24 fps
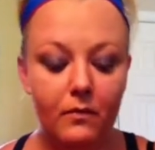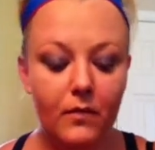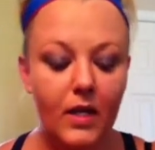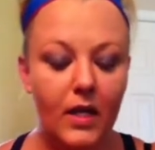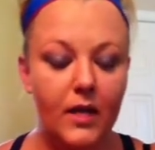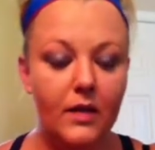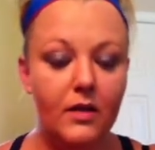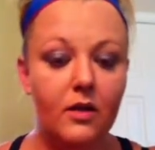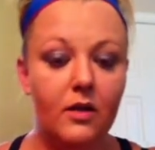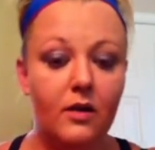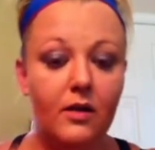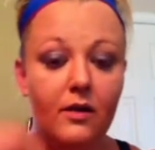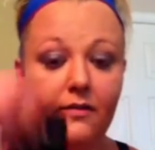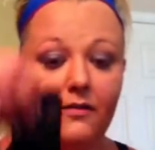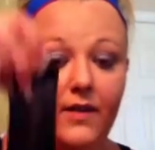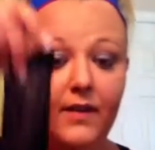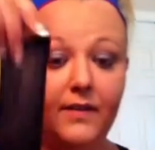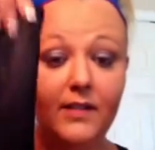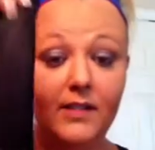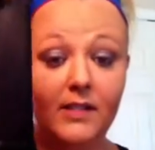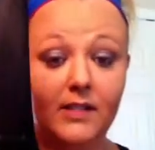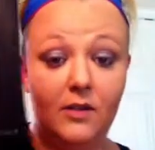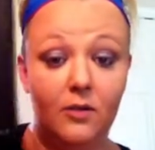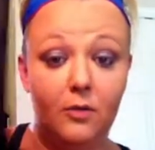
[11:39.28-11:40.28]
And you're going to
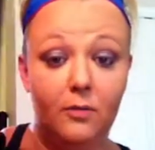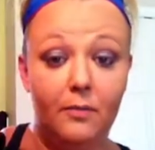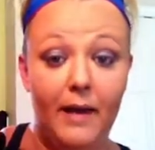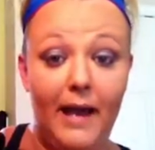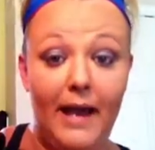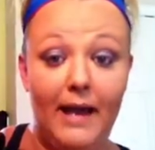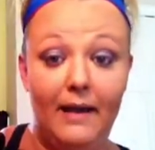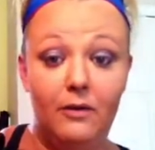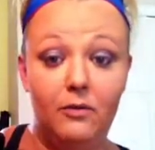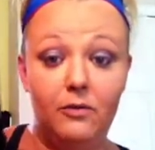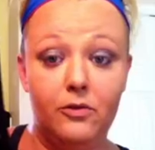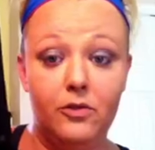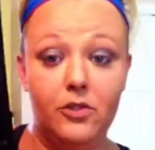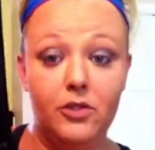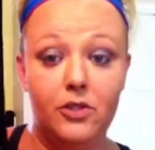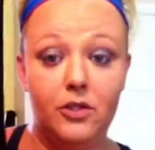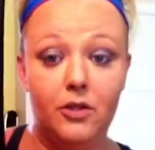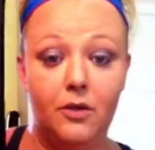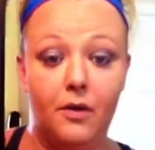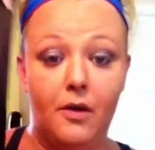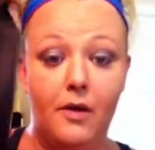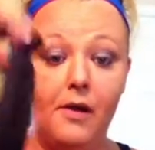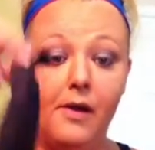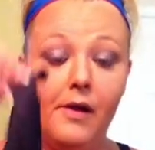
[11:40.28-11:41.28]
find this little pouch,
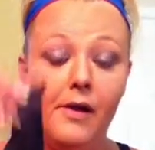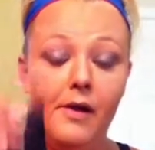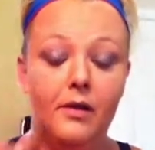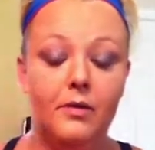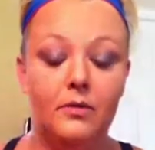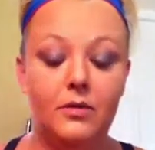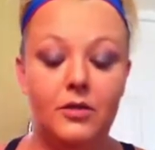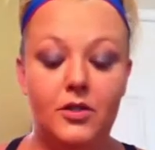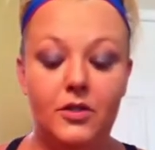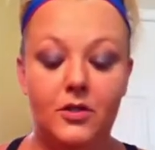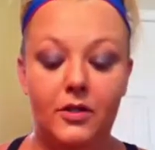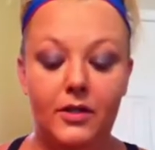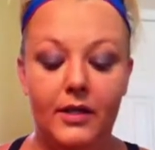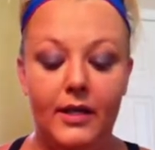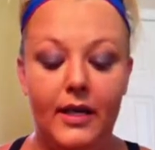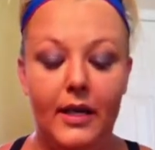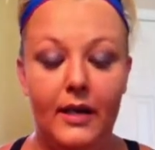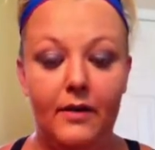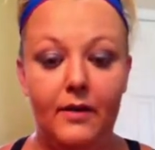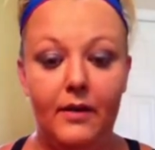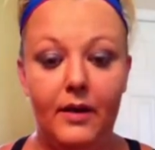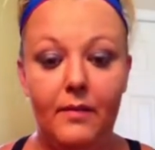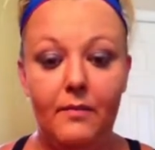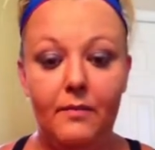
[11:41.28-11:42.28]
which you can
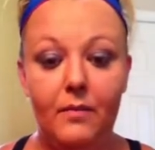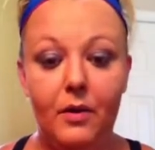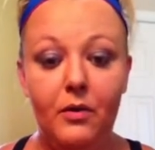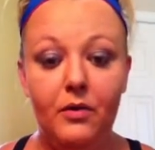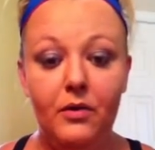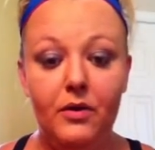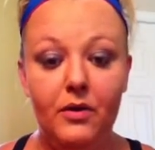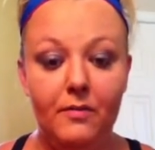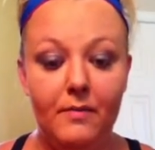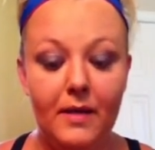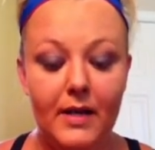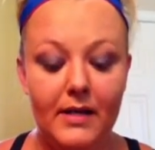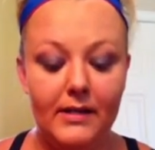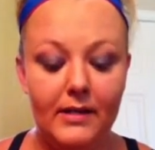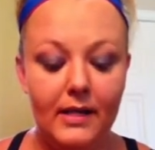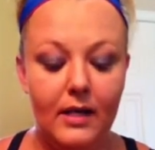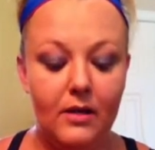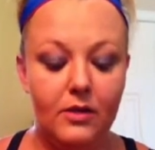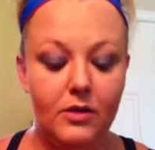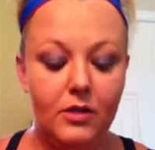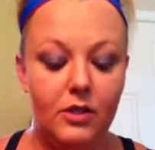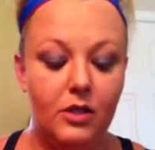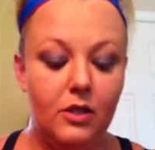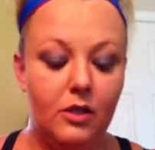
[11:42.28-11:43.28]
carry both your
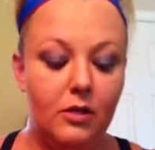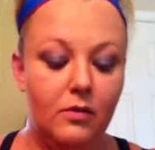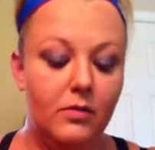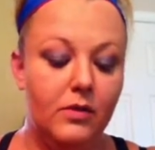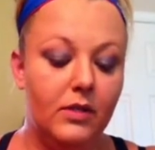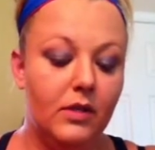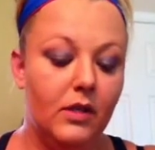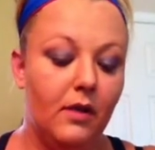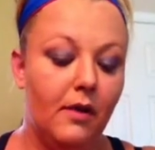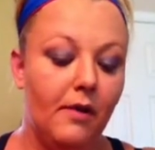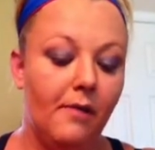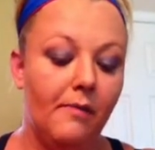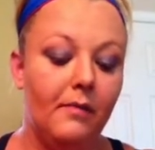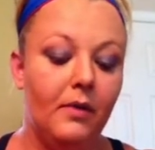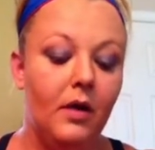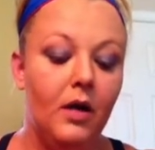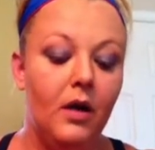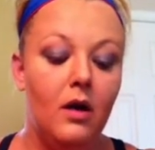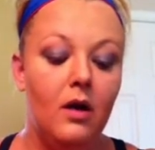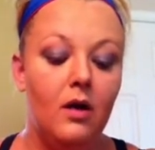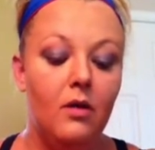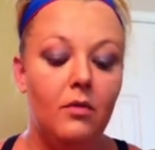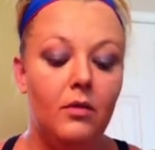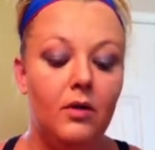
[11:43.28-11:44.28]
mascara tubes.
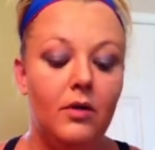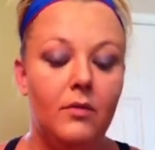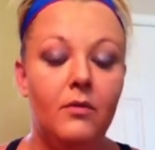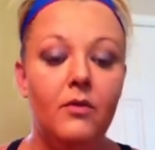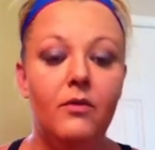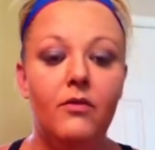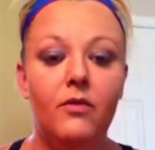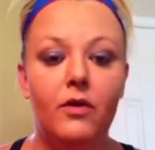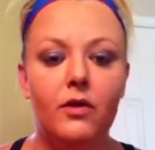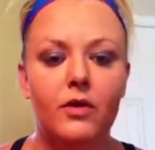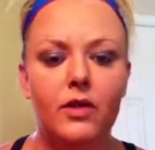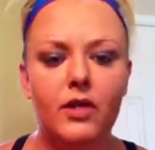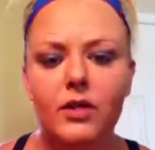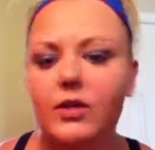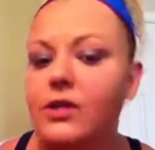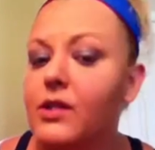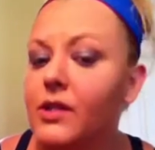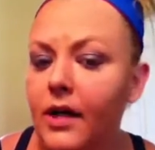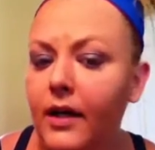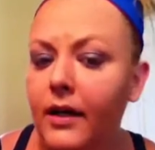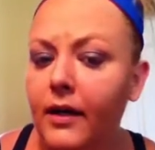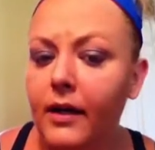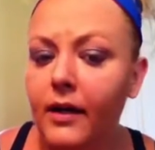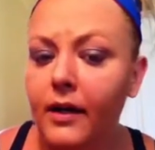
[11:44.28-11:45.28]
When you move on to your
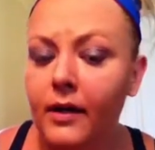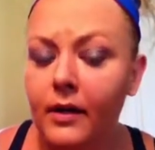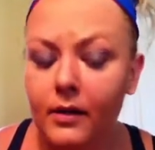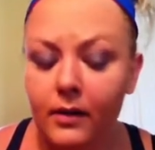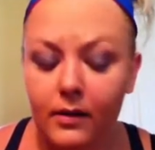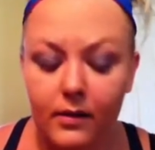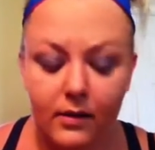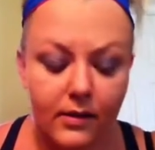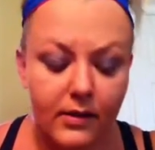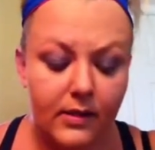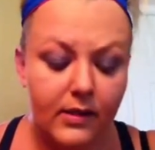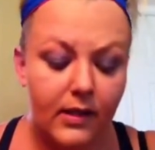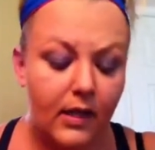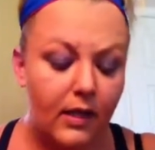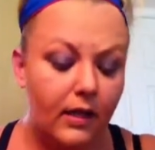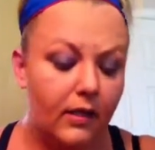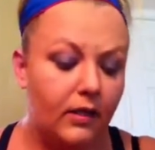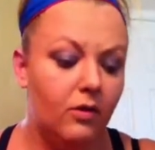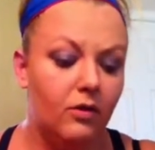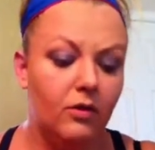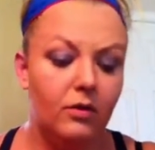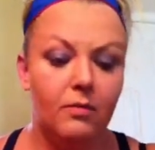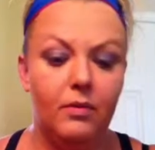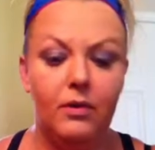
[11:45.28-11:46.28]
second
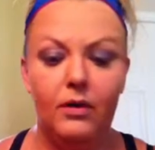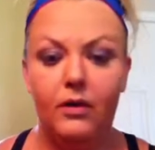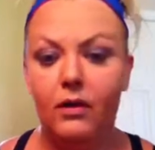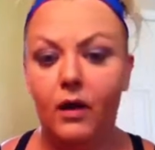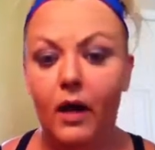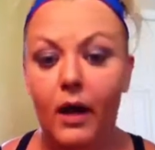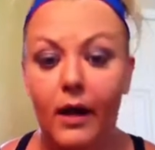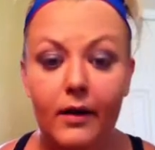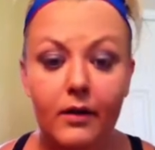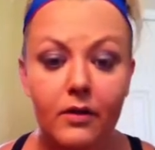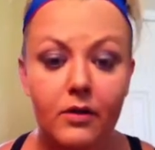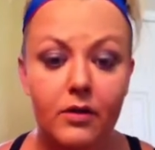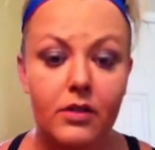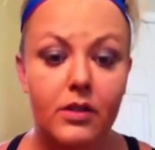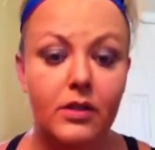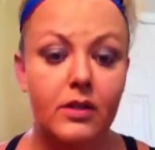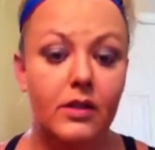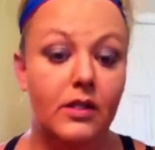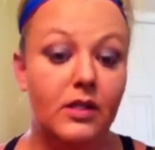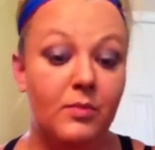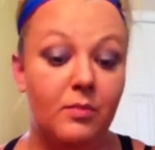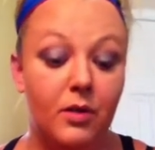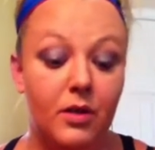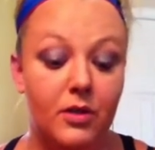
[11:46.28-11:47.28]
set, you can put liners in
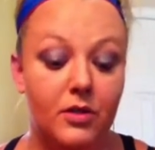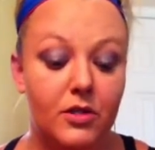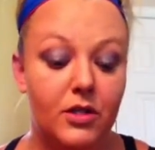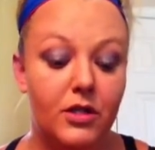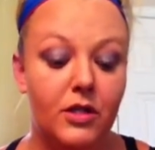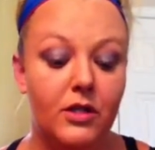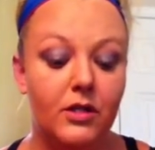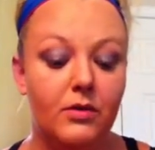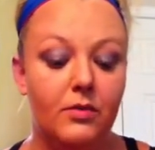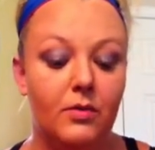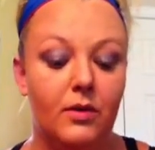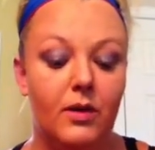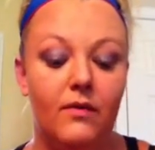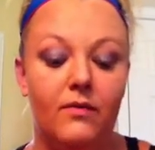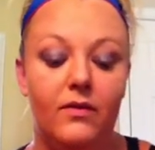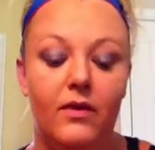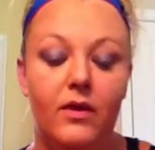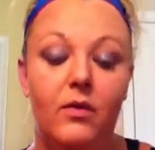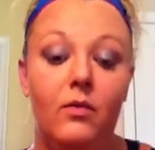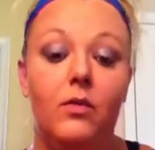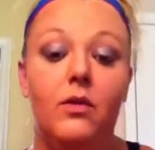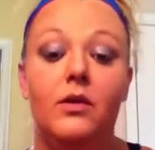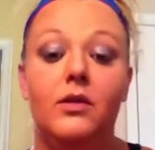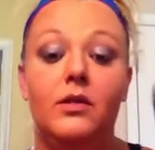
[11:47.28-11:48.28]
this, brushes, whatever
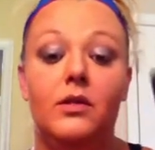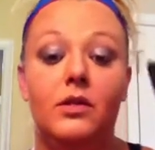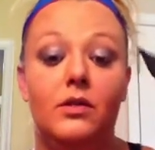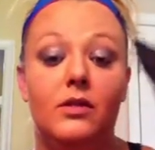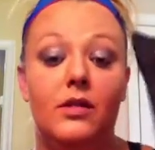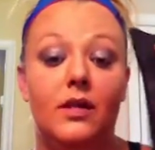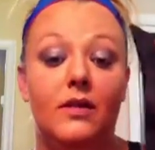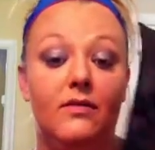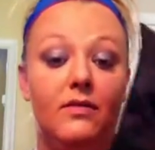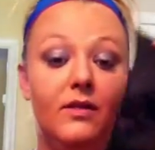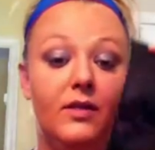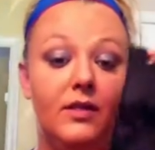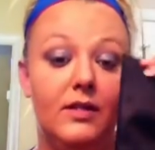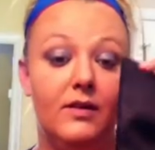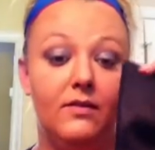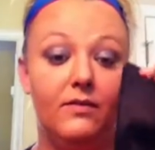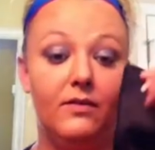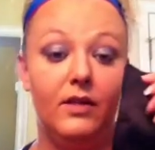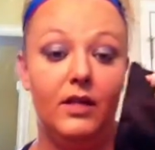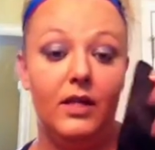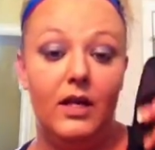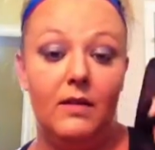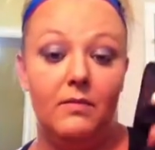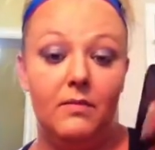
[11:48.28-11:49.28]
you want. So
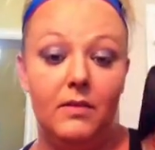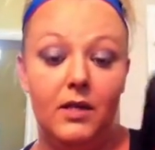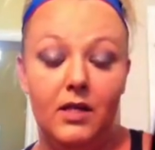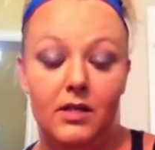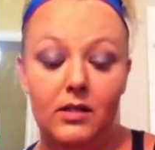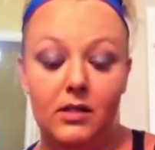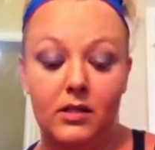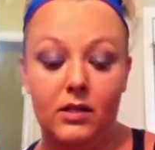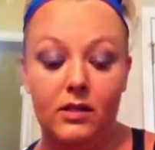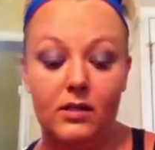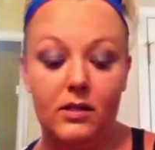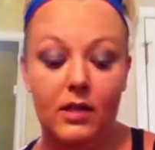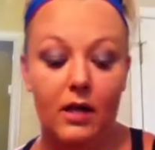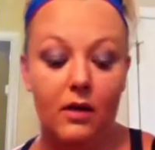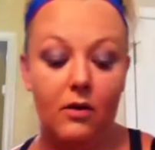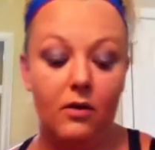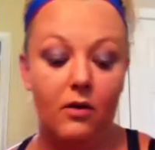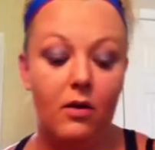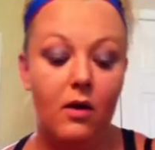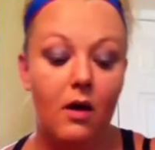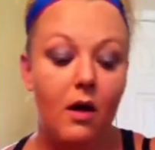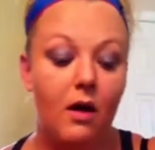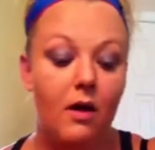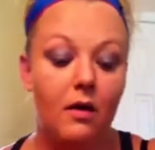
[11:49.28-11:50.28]
definitely keep these because
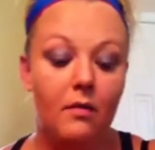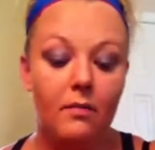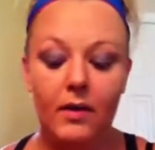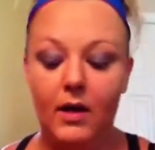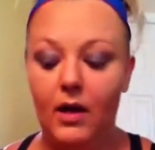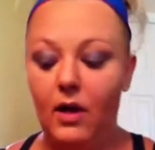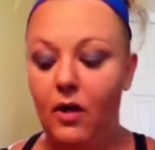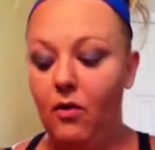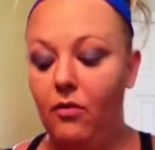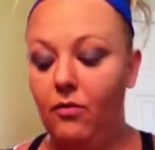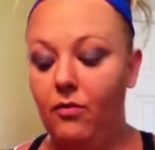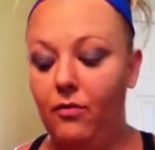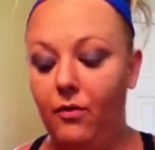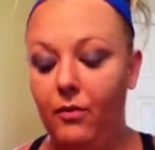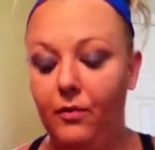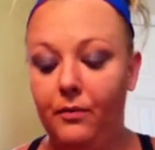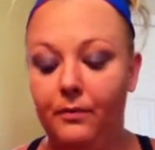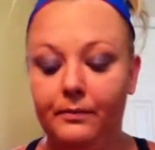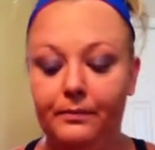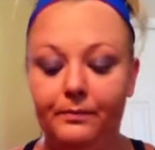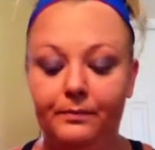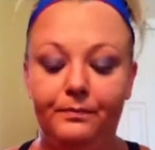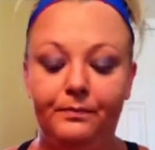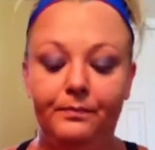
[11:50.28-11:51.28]
that'll be helpful.
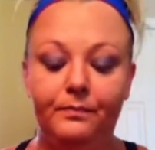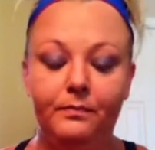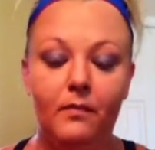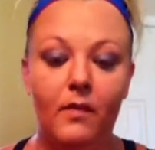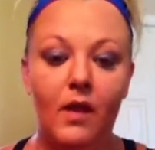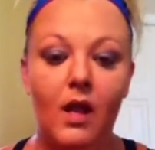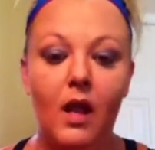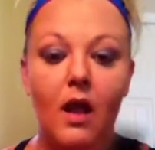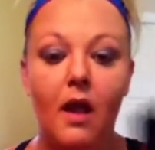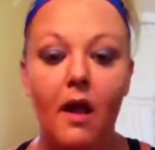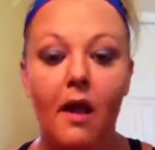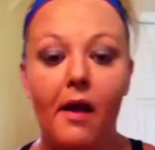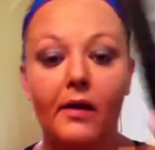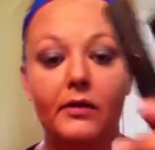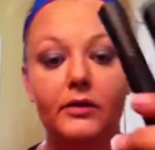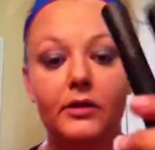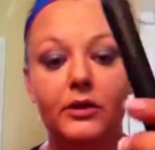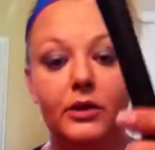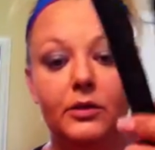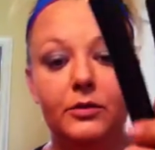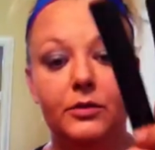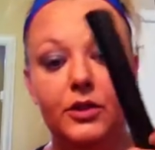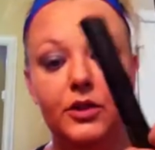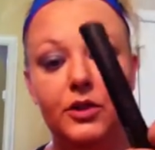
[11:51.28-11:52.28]

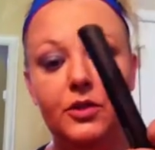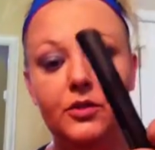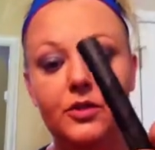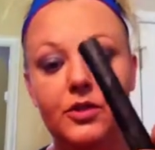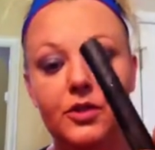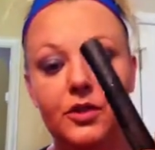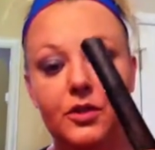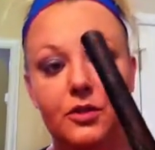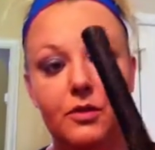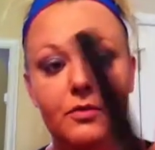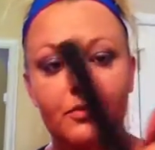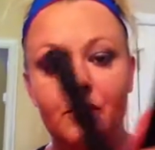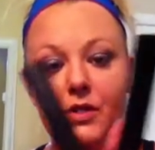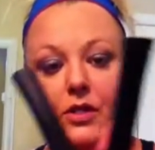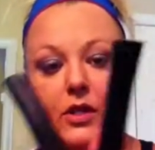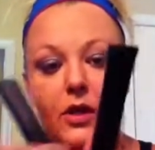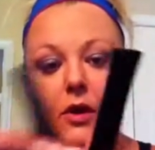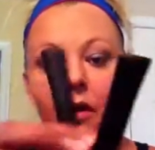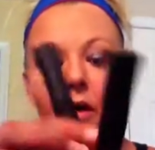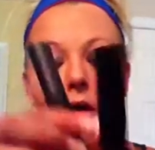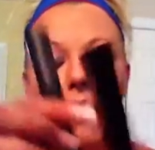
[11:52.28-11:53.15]
So 2 tubes.